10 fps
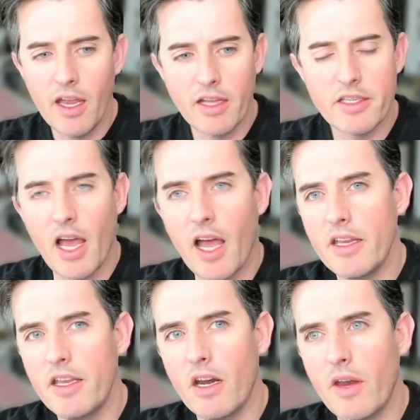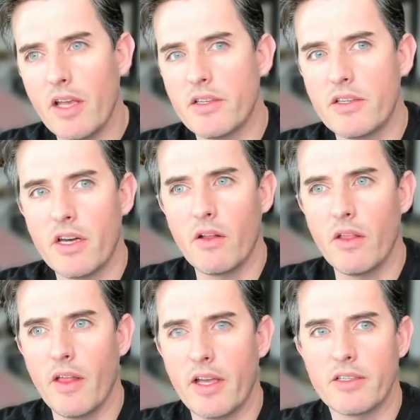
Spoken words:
It's not, necessarily like